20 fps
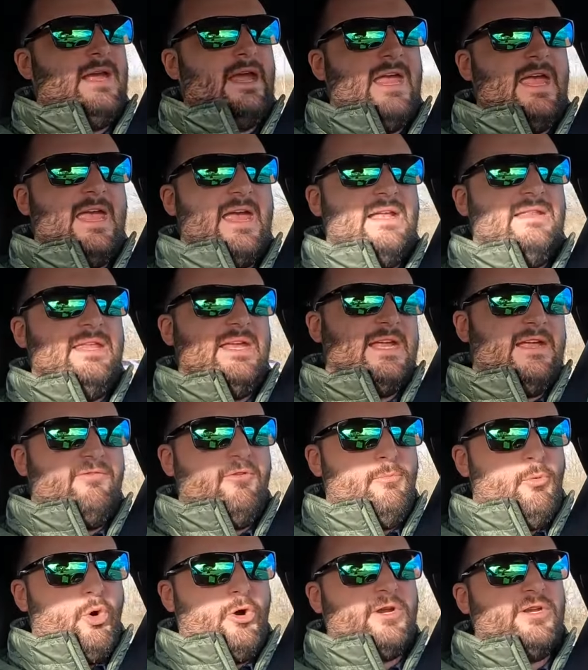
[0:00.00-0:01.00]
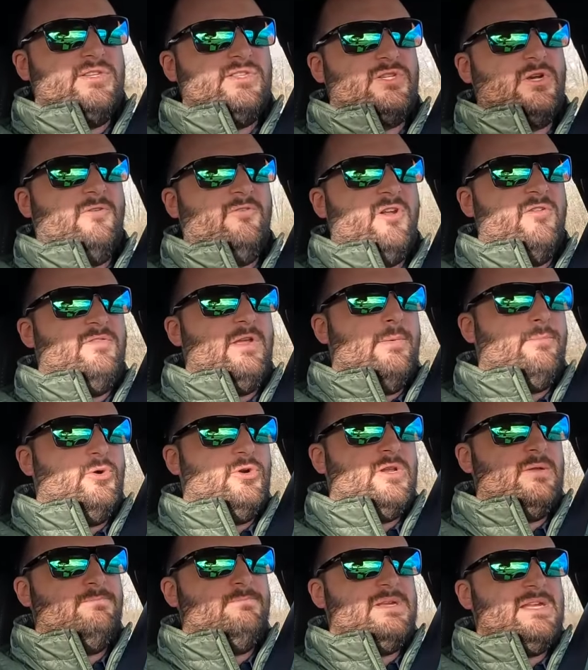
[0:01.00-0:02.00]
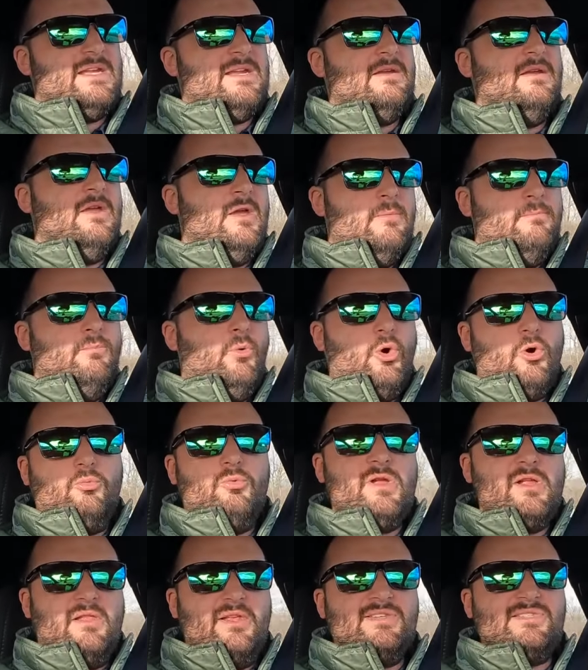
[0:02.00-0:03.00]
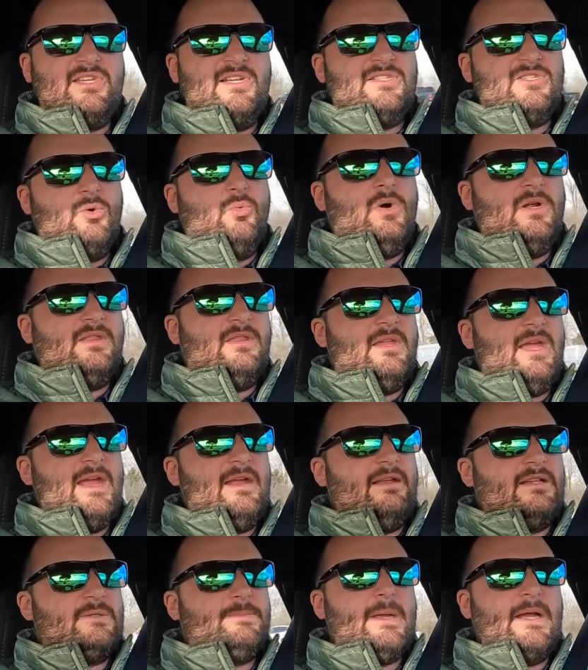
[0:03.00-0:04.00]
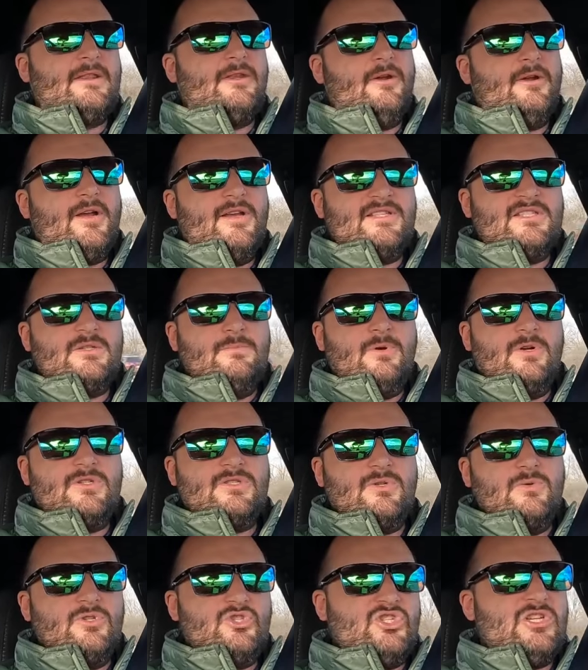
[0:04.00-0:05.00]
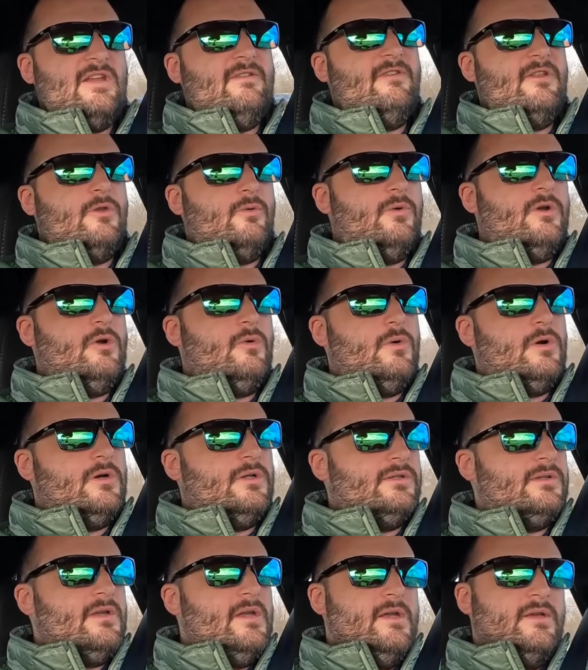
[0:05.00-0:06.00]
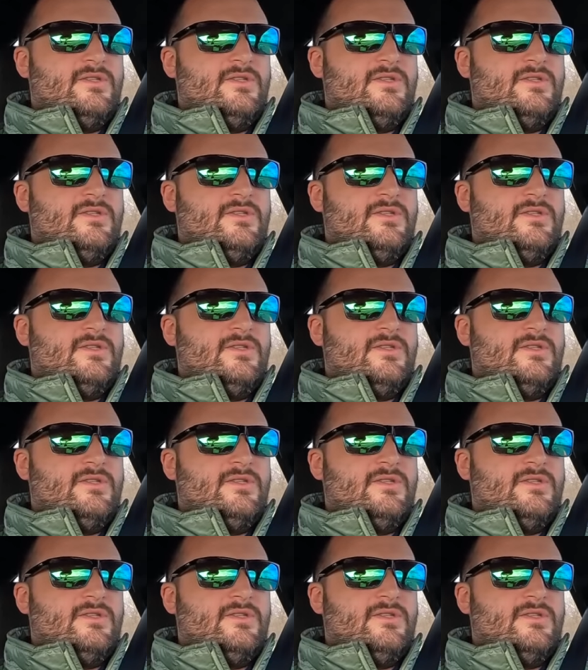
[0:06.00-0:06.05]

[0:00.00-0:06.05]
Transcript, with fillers: and they give a more conservative number to be more realistic to what they expect their customer to achieve in the real world.